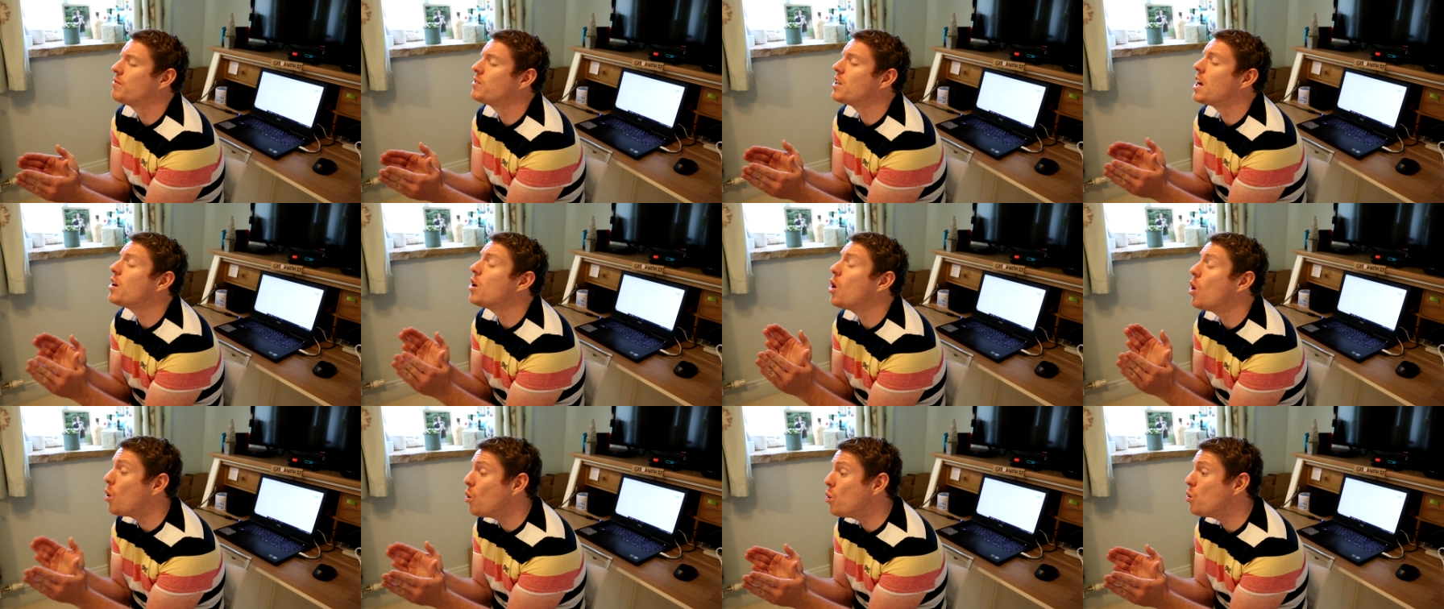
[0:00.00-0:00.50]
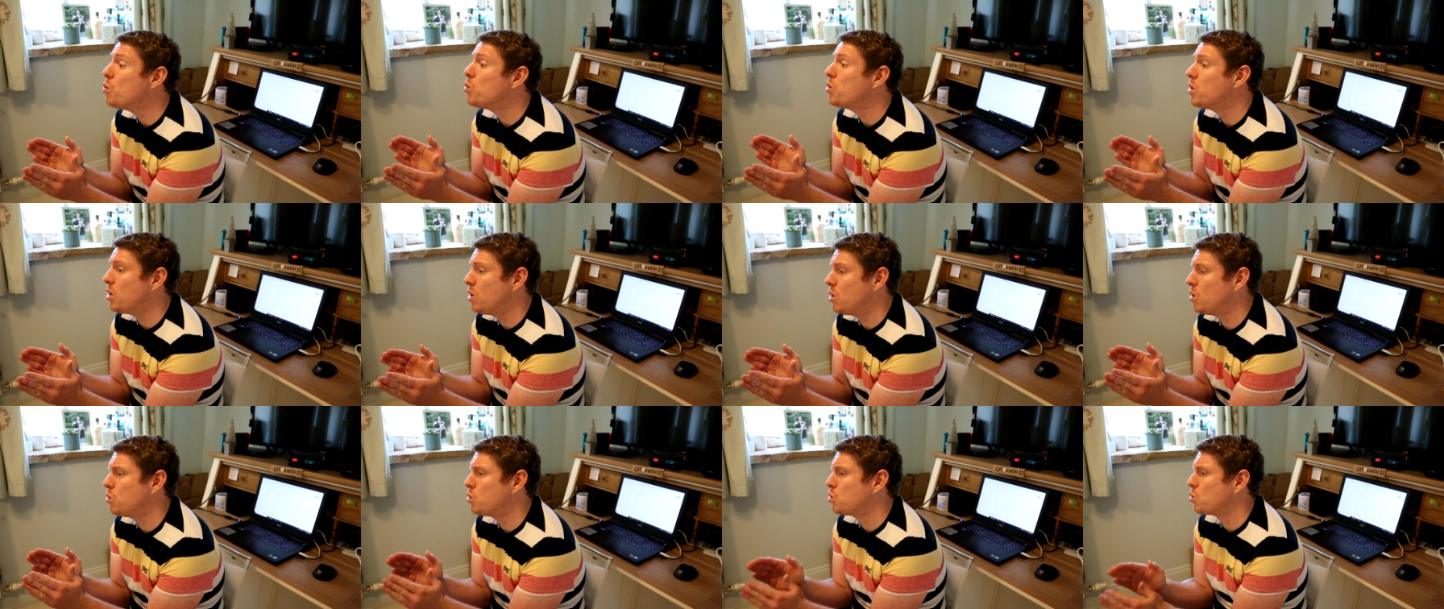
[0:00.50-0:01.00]
I've done all
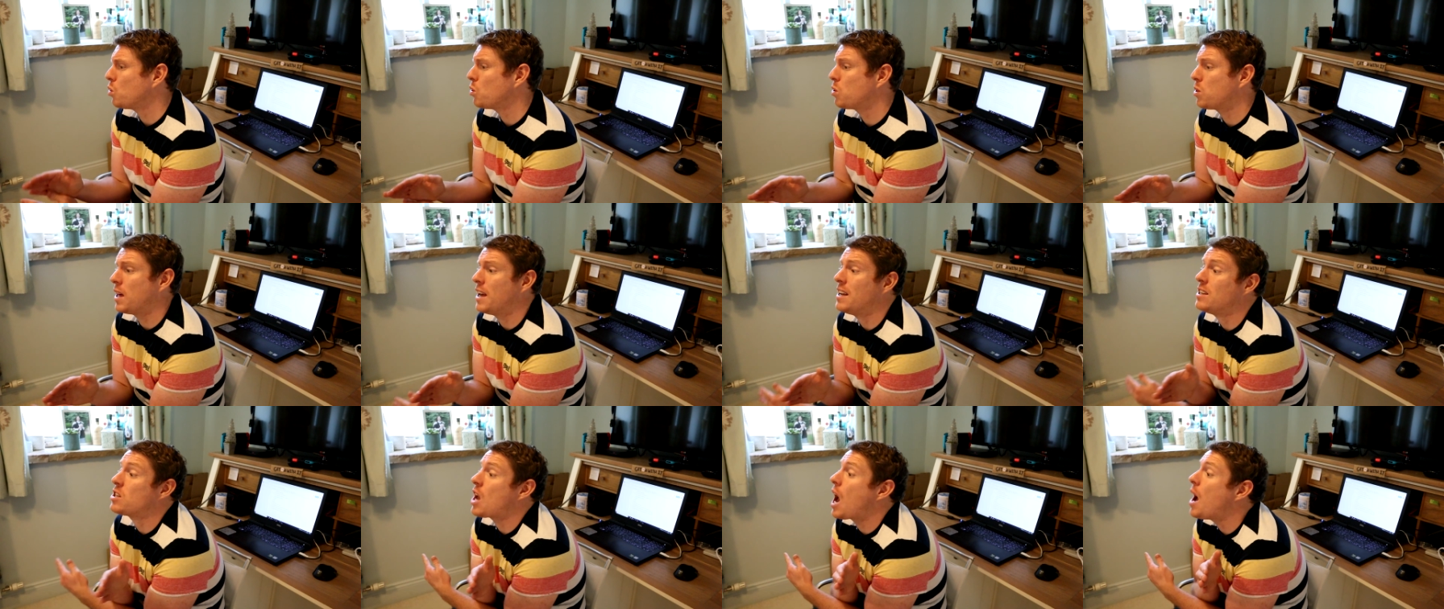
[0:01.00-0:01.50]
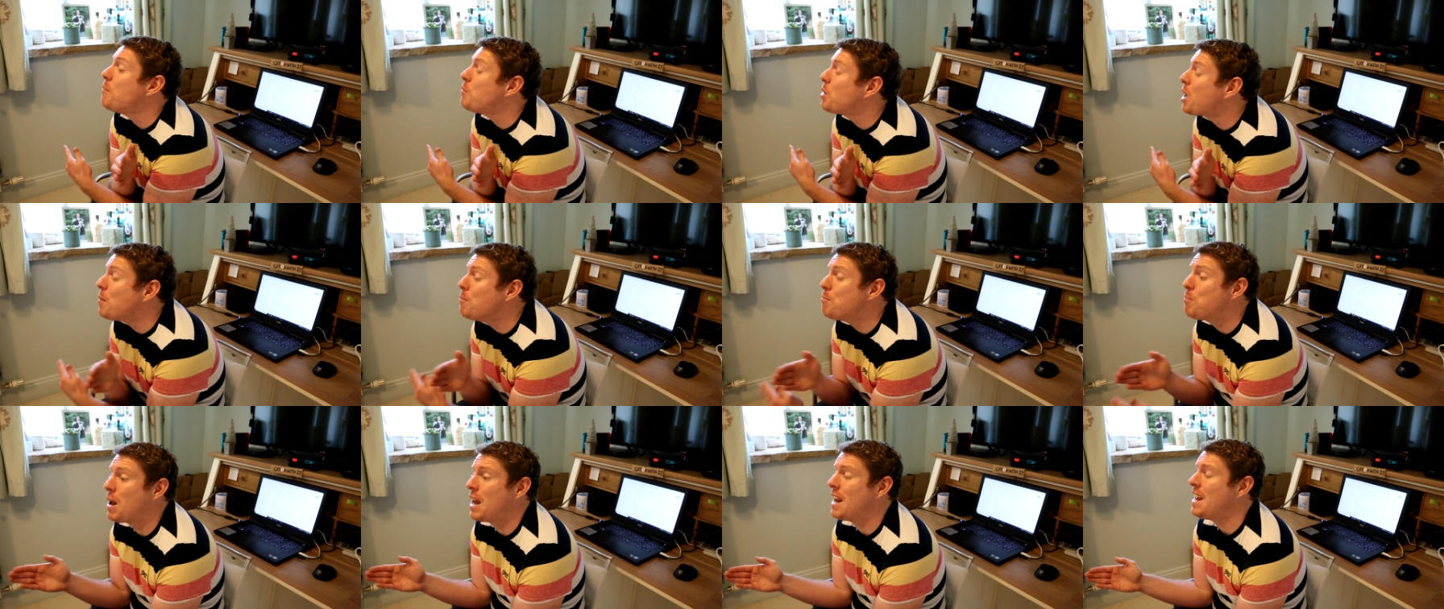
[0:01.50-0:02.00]
the usual things. I'm
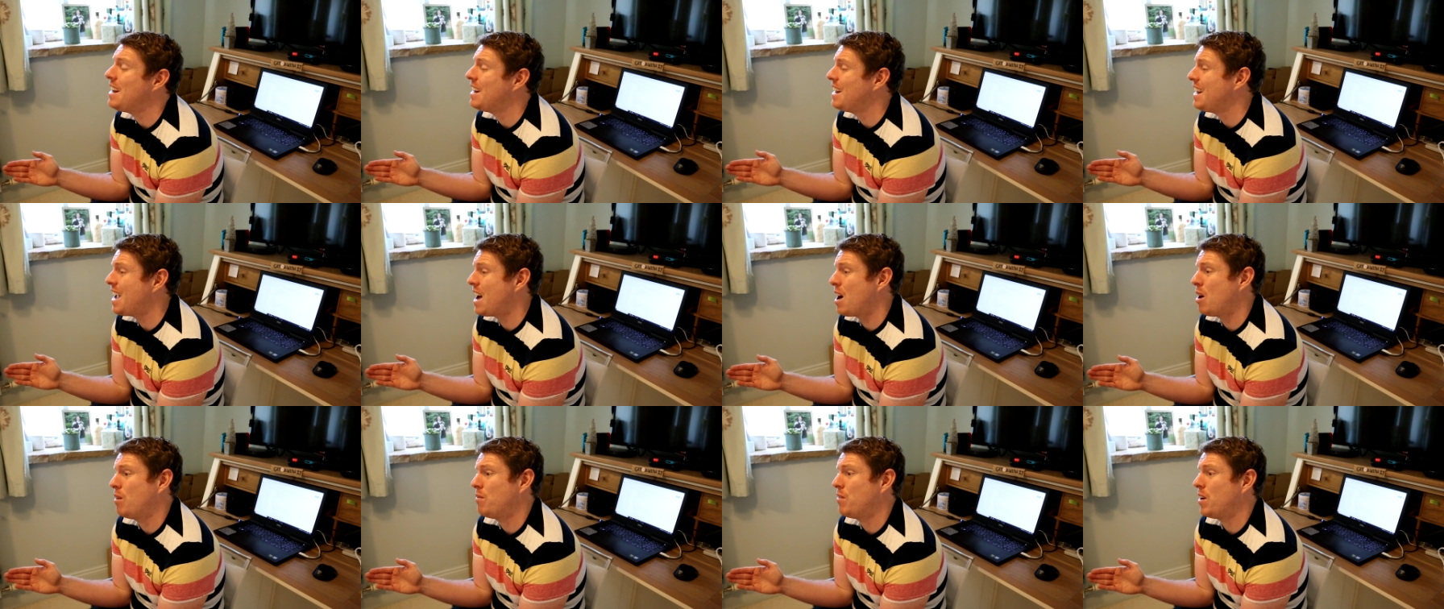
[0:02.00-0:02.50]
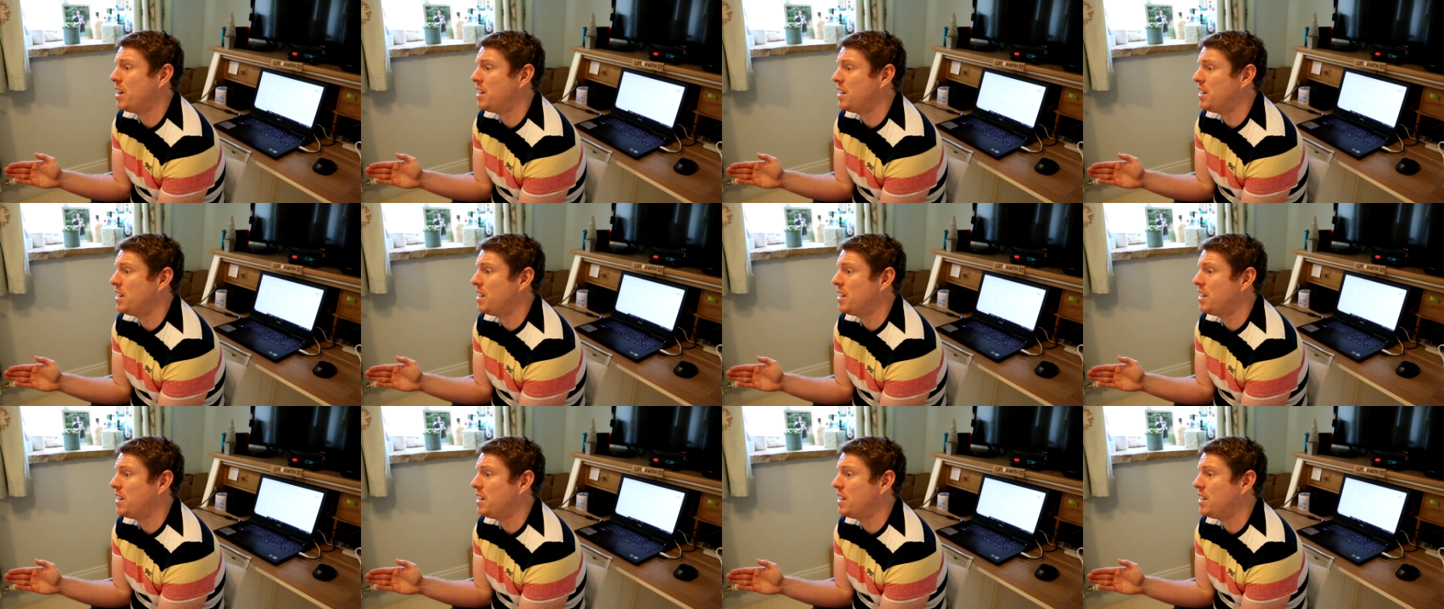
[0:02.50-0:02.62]
completely out of